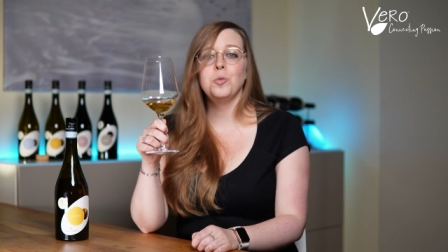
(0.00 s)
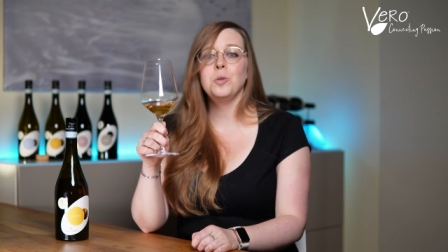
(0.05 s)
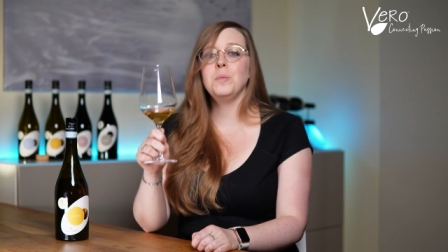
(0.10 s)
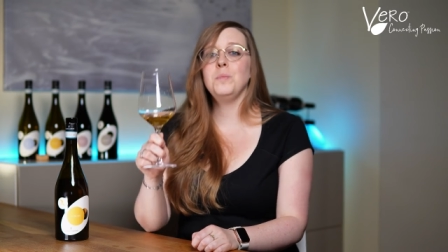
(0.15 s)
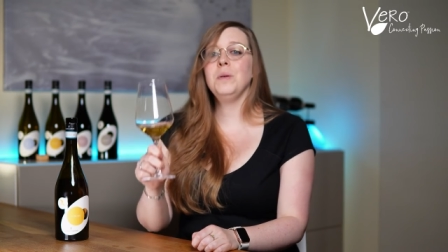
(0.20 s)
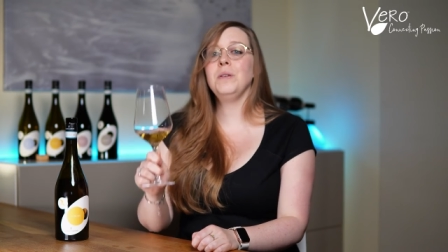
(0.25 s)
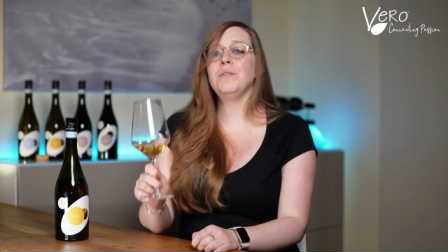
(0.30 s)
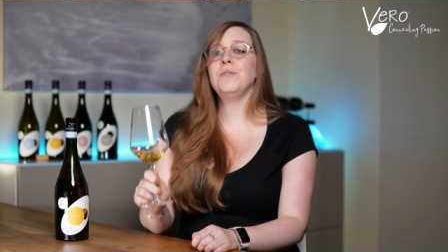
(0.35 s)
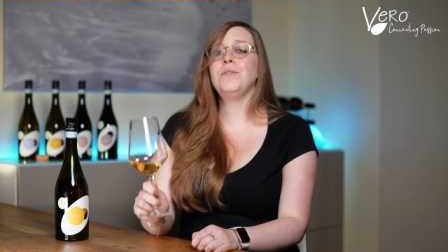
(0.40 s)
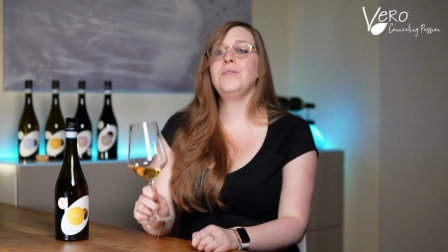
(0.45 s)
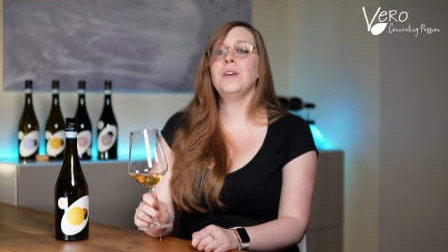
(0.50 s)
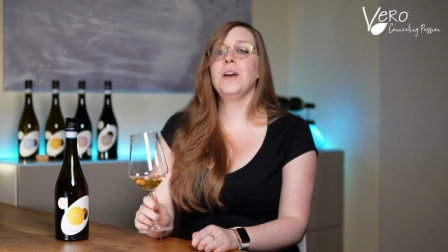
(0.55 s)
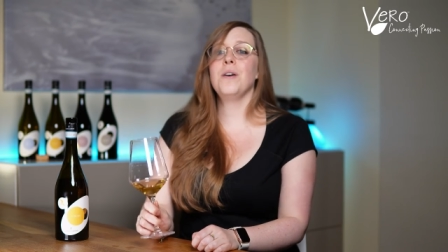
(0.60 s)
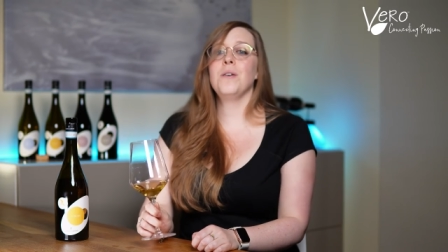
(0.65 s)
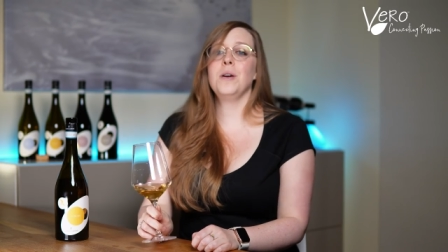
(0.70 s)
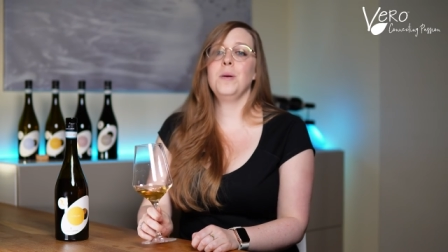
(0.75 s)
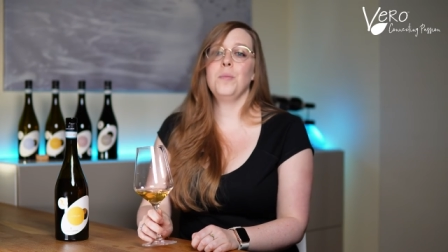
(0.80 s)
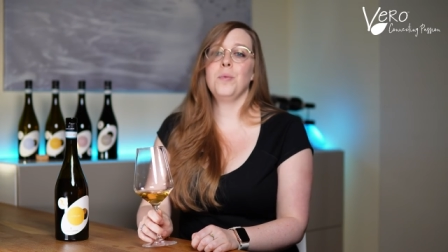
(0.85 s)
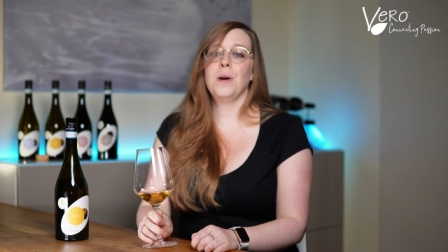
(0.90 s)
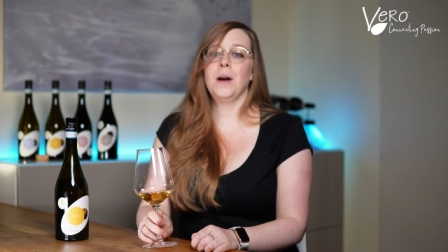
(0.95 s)
would be
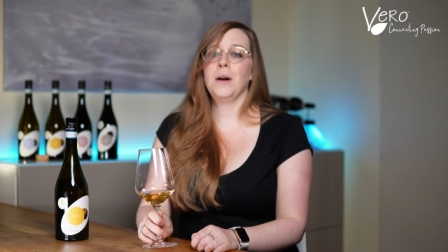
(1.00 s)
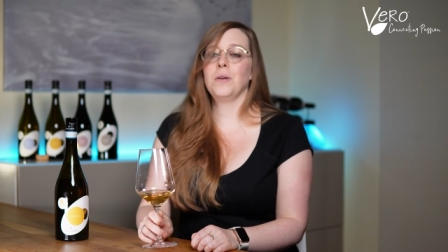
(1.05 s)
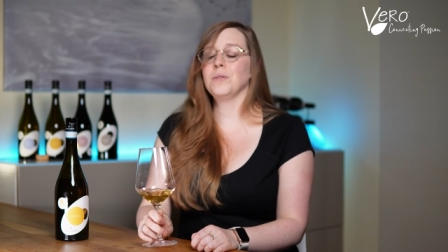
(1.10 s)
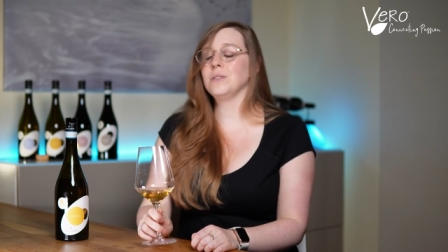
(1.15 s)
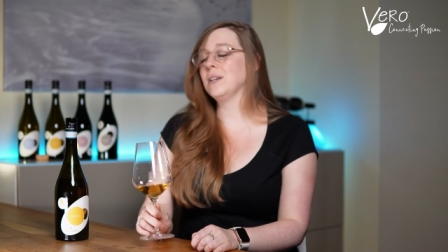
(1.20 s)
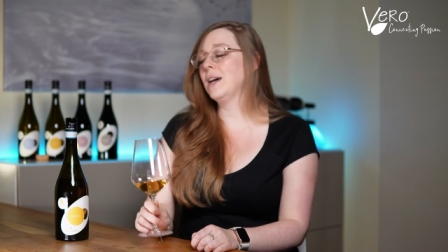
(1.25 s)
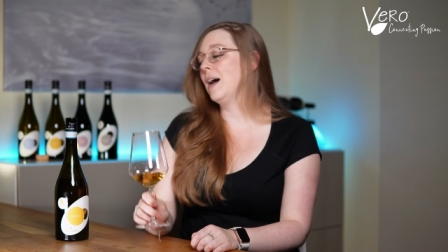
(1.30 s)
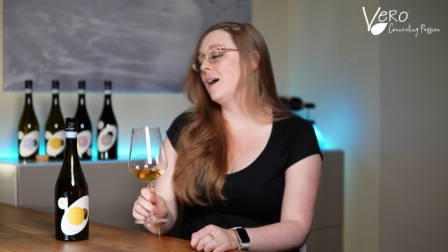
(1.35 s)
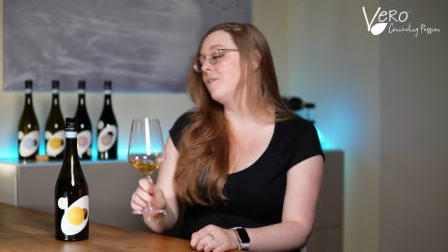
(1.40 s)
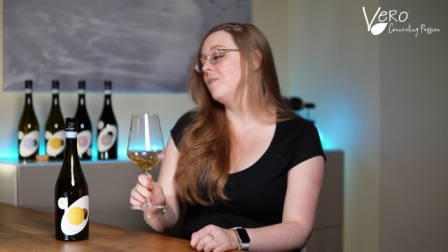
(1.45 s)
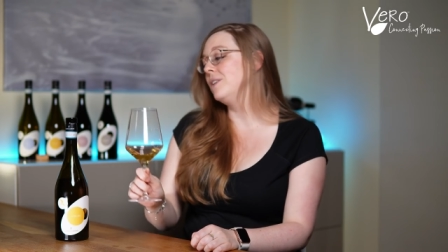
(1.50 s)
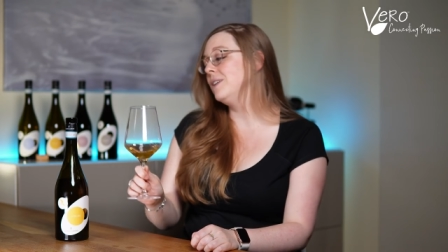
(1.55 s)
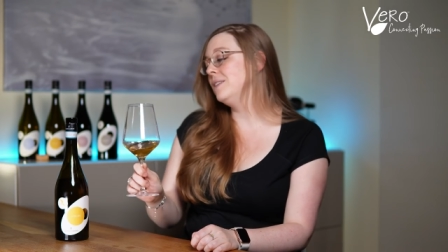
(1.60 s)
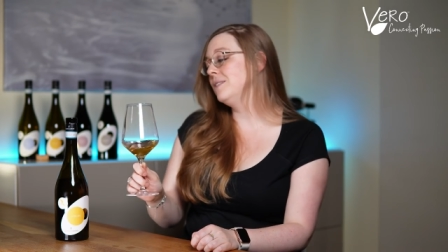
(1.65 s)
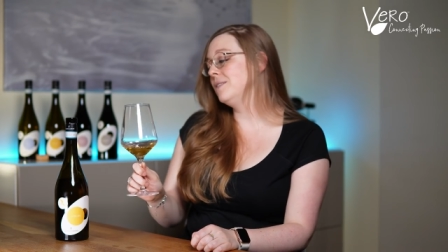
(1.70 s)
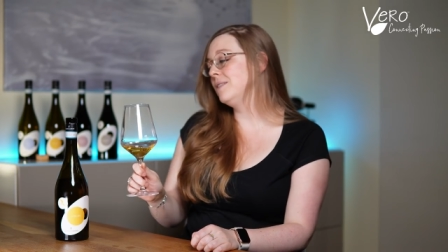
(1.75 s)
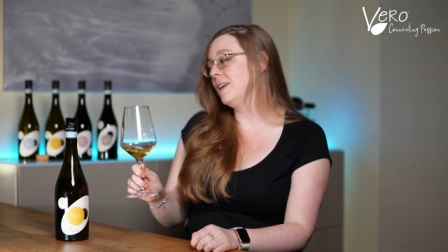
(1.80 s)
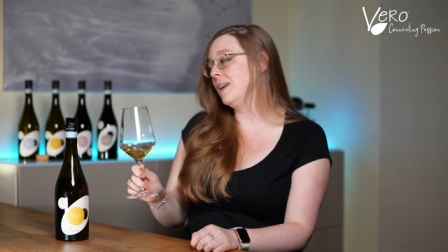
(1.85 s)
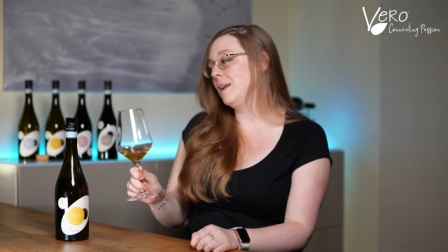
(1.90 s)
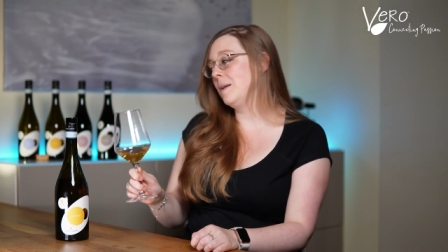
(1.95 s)
very proud to have
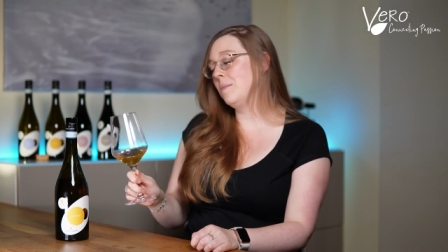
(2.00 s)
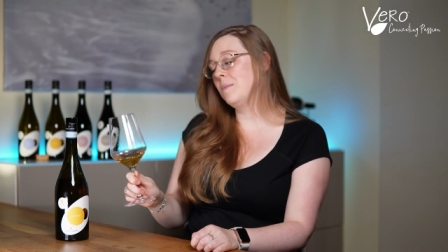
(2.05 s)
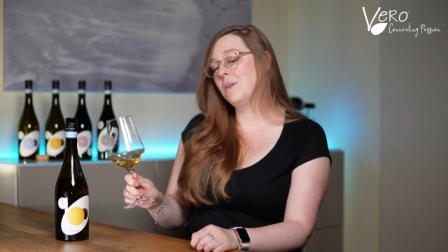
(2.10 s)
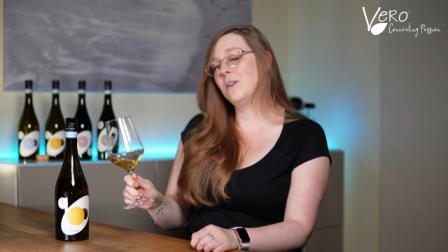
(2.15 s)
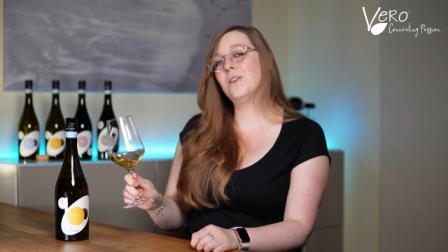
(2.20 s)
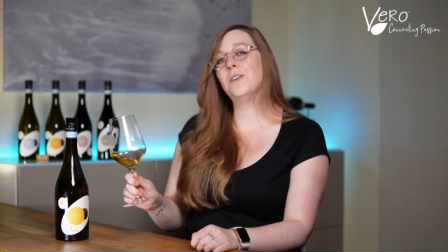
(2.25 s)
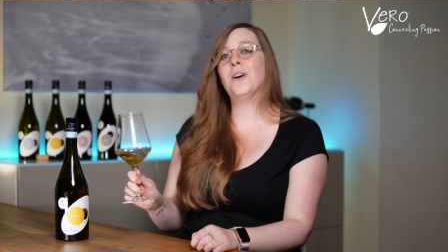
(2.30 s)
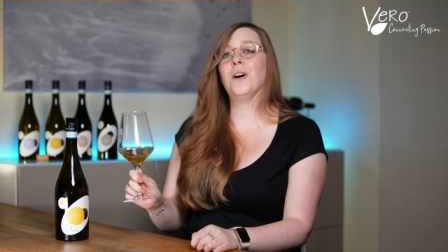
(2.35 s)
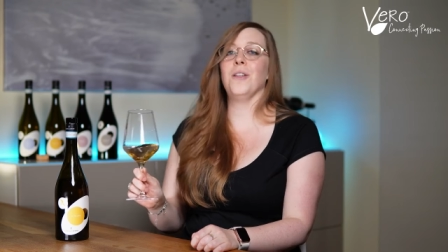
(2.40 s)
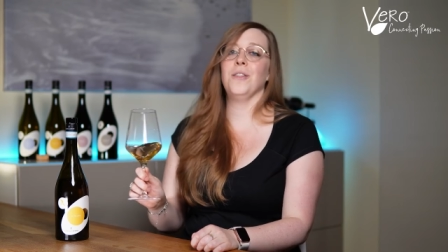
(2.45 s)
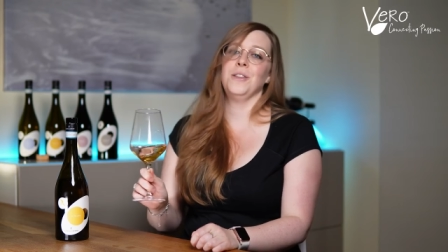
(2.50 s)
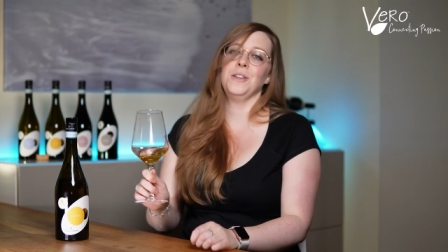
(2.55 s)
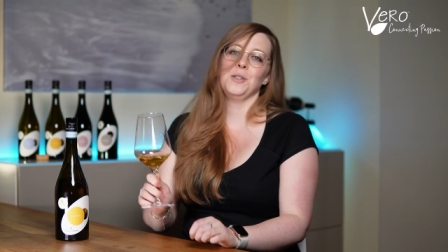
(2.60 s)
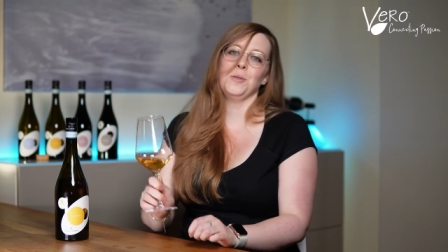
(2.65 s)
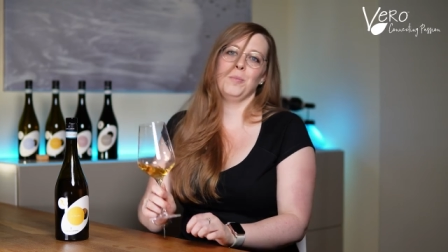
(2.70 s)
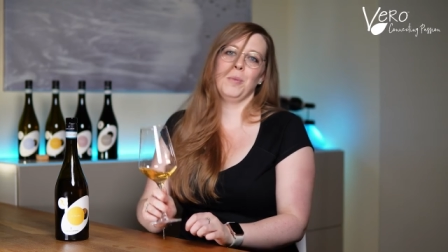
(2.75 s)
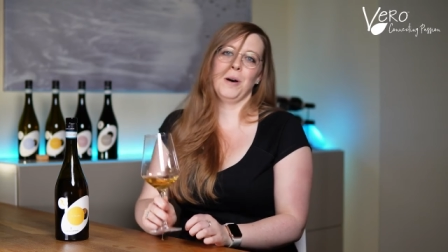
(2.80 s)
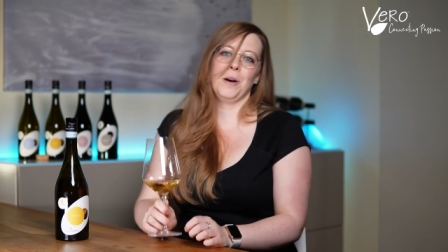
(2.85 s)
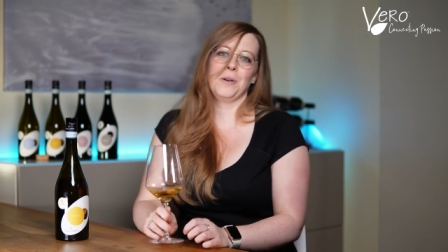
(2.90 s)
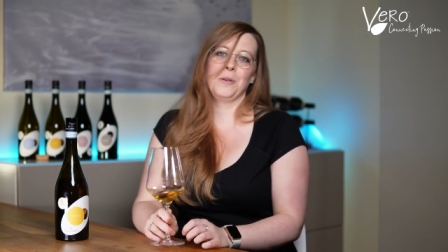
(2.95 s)
his name on this
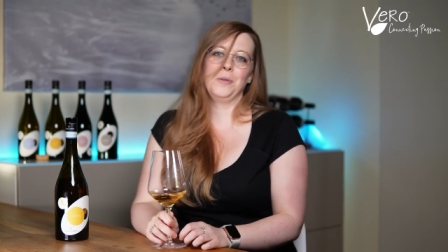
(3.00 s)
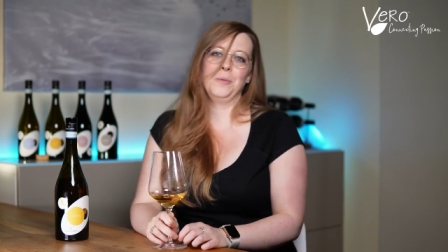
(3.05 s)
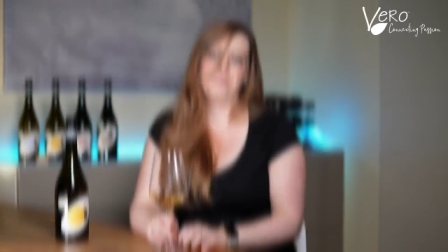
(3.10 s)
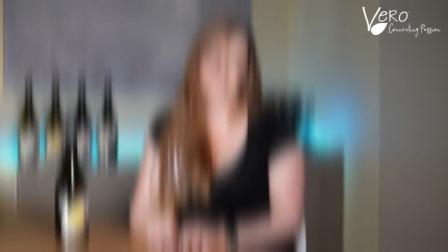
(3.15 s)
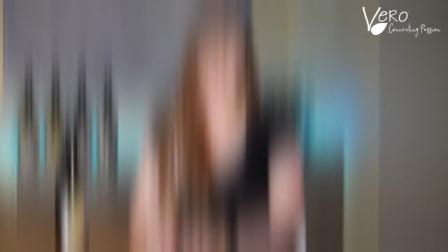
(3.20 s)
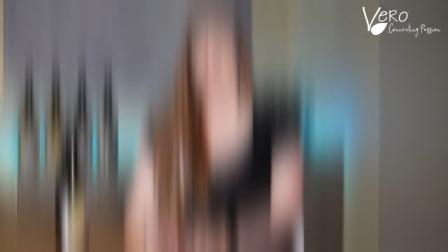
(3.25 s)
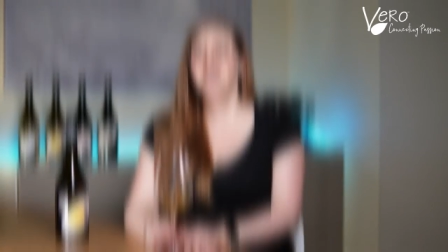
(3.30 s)
bottle.